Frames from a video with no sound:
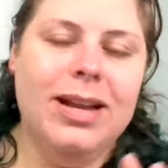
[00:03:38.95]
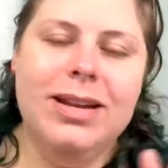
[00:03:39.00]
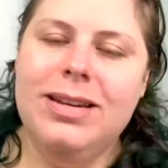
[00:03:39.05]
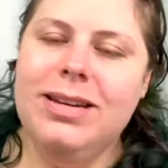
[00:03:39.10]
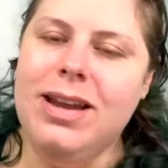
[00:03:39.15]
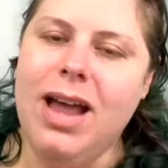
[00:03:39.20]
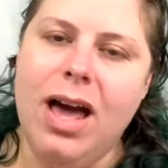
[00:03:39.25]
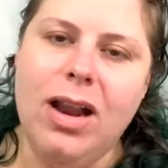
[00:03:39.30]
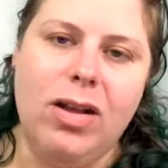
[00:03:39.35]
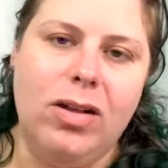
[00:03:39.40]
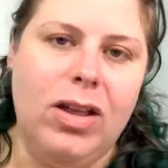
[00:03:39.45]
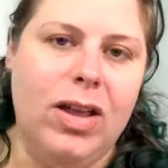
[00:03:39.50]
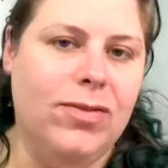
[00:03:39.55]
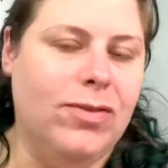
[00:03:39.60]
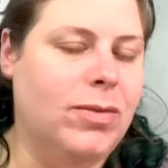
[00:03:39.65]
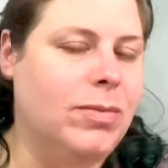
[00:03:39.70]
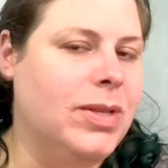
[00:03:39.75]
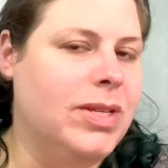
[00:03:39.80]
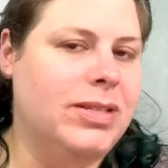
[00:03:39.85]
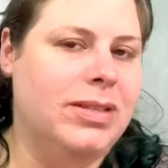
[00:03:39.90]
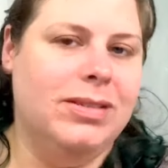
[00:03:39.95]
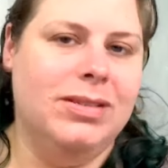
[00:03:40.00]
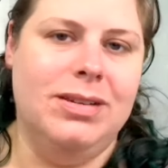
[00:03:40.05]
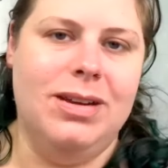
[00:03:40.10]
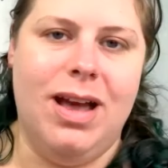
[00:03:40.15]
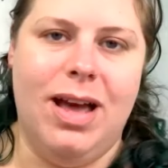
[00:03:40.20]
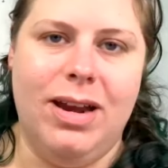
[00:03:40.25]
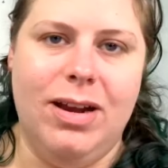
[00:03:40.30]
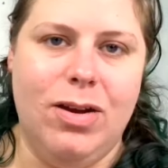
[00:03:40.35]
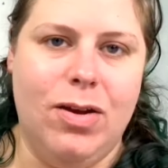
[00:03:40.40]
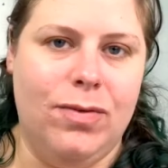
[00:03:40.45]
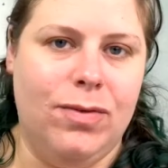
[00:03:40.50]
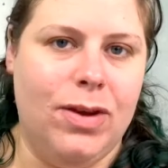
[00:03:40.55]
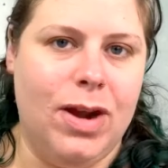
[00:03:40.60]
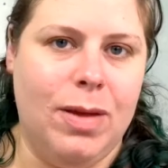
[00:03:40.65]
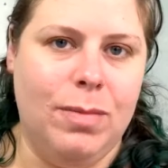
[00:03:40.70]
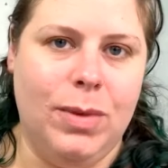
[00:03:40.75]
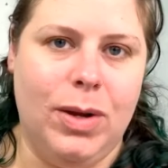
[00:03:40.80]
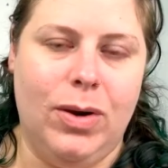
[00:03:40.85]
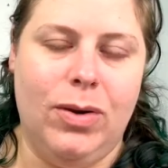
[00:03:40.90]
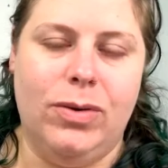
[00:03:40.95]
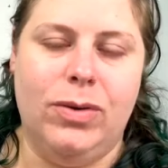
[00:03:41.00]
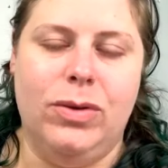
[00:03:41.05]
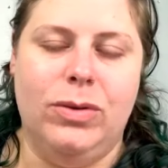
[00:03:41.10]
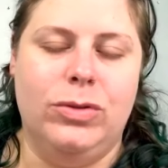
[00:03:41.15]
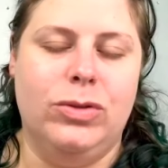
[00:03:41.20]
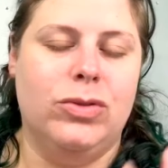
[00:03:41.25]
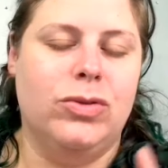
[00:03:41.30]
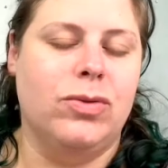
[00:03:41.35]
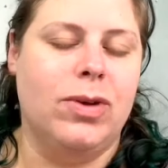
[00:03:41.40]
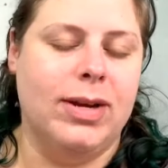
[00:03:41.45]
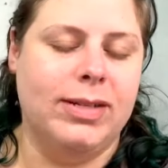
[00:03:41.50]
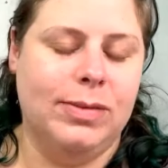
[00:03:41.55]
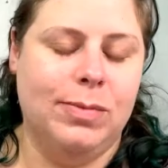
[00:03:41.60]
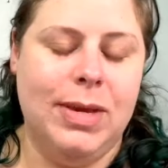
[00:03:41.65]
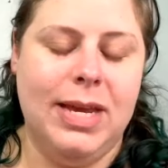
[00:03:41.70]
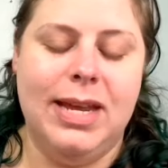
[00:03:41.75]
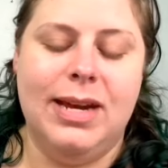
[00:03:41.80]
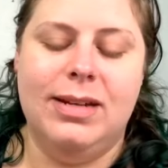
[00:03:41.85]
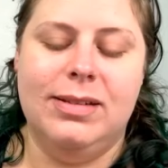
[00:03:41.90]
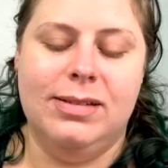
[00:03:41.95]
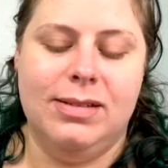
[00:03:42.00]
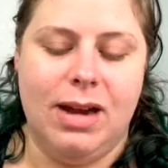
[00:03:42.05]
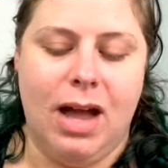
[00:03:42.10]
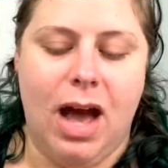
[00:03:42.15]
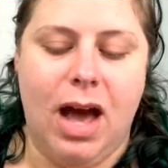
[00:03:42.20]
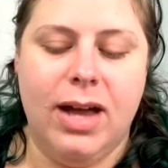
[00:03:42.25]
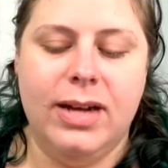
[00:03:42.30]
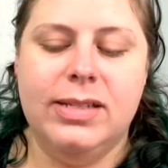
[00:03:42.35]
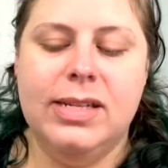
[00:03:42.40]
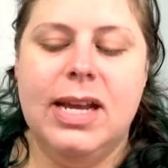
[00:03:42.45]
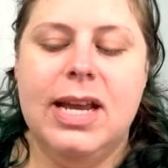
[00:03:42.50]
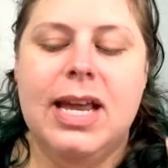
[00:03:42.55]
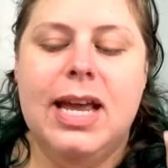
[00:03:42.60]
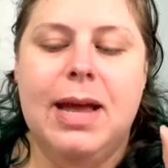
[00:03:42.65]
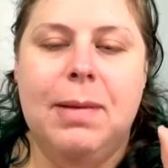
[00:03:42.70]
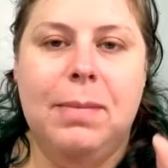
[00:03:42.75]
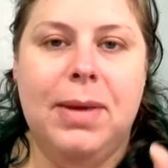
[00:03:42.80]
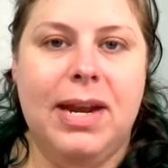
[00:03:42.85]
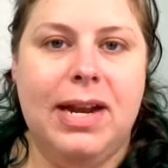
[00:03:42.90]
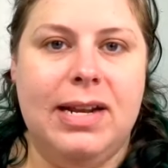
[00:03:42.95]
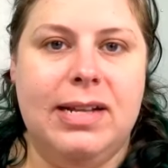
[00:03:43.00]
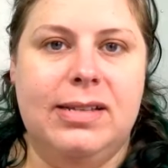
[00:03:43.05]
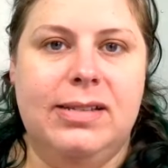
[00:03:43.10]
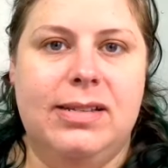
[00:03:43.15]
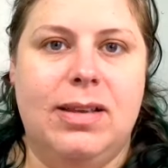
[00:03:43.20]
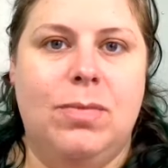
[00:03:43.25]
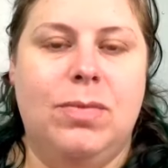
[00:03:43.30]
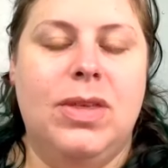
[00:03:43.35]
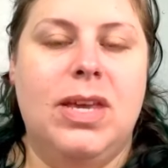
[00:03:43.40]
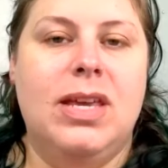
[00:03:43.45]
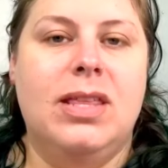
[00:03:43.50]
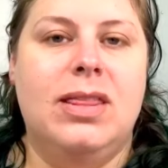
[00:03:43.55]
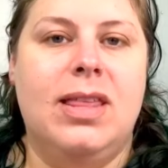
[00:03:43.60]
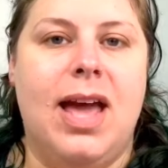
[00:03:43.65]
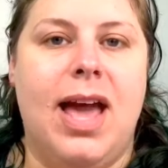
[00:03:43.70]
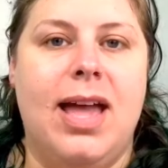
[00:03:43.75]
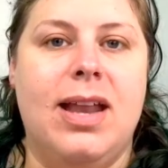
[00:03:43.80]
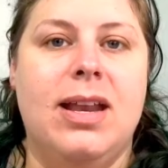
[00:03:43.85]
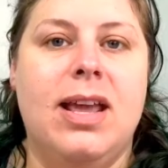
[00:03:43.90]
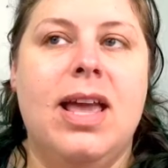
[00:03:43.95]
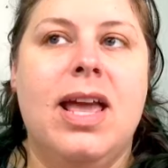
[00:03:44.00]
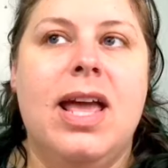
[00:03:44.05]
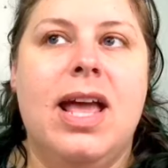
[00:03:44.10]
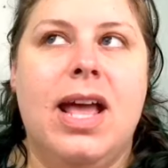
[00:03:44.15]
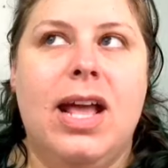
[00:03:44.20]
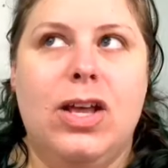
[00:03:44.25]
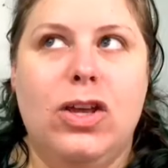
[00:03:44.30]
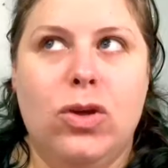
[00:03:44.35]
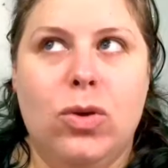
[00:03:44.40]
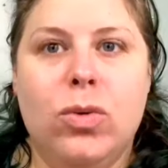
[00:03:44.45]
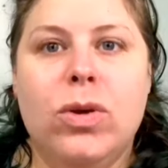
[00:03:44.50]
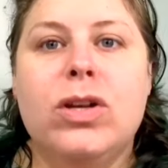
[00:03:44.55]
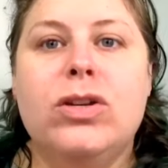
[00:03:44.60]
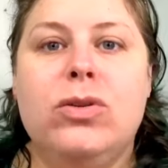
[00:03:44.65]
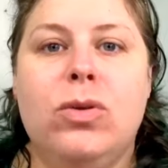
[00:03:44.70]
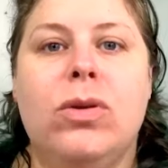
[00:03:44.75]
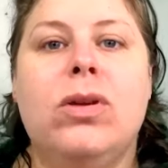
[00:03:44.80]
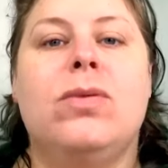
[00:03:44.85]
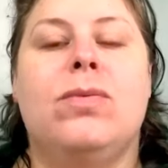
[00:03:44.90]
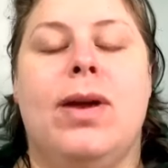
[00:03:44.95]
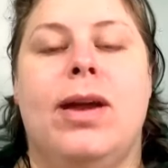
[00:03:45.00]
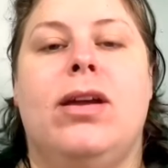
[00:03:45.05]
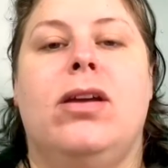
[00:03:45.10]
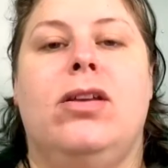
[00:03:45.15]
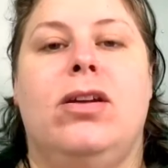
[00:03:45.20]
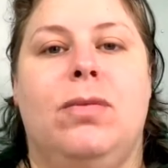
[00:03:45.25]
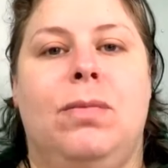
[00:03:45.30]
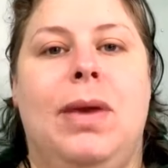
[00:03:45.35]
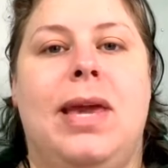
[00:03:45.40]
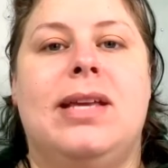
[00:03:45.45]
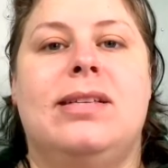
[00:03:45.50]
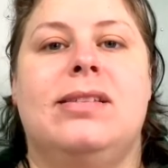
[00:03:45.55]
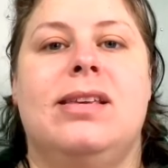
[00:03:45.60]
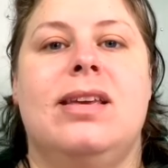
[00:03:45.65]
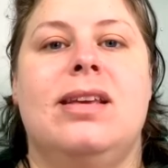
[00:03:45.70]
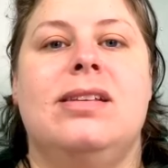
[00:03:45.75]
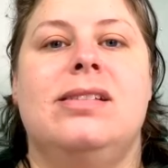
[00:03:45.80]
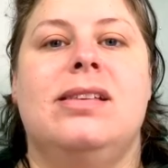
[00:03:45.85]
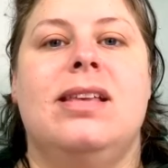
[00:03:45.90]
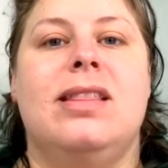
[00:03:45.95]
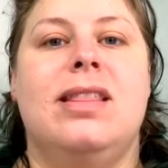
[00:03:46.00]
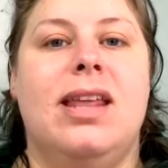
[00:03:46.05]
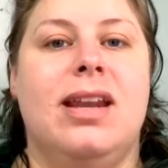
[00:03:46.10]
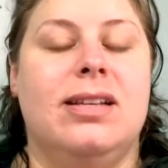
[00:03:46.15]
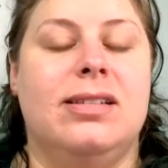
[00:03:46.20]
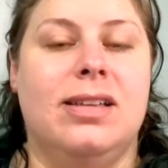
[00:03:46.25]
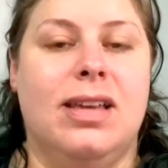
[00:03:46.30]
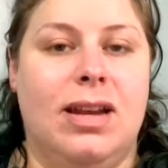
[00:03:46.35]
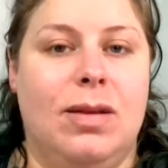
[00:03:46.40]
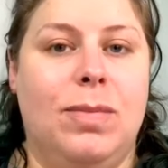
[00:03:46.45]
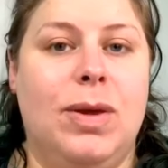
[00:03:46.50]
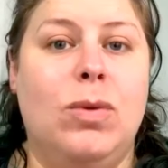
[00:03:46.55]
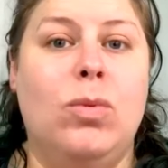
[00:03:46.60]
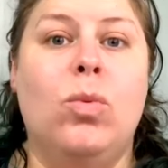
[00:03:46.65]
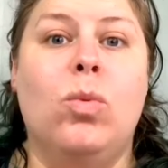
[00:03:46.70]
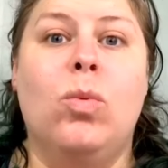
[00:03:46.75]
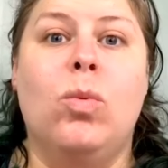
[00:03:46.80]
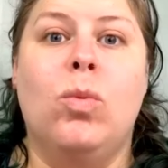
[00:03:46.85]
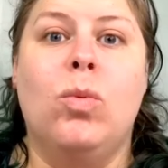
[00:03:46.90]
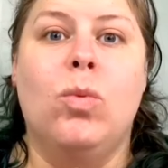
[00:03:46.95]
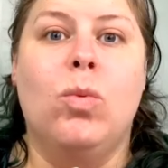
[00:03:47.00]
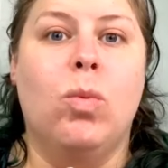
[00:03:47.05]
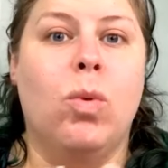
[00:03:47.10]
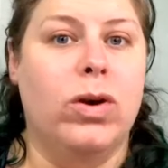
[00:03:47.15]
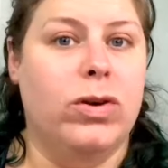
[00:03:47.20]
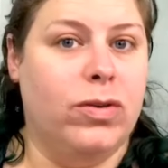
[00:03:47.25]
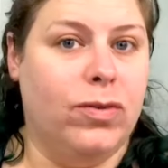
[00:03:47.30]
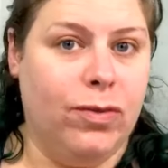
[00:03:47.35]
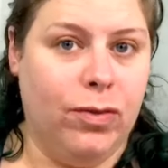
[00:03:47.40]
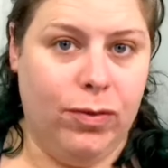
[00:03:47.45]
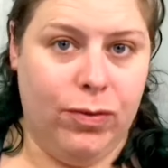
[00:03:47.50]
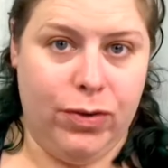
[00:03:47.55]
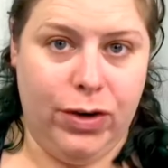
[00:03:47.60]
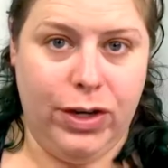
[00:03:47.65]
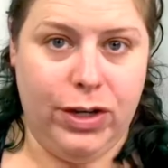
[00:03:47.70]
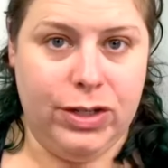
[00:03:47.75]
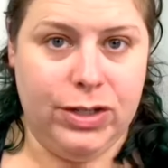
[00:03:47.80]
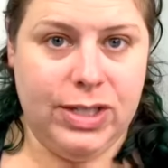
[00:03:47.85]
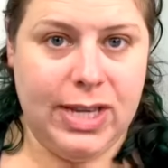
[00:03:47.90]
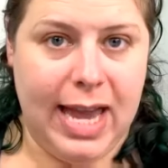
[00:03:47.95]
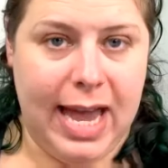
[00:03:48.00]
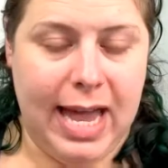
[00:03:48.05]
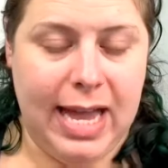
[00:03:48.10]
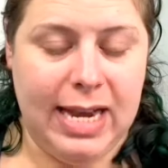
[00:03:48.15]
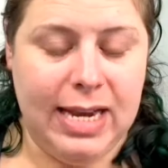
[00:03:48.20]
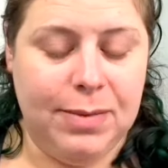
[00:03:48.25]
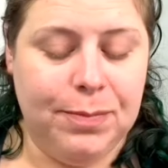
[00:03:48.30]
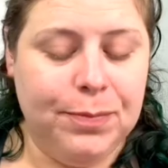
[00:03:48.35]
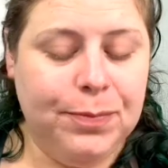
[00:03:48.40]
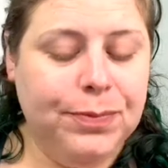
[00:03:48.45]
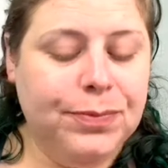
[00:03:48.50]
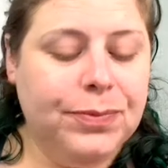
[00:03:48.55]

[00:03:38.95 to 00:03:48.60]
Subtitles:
Not all of them. This is not an overnight miracle. Trust me, it is not, but it is something that you can do on a regular basis that is going to be wonderful for your skin.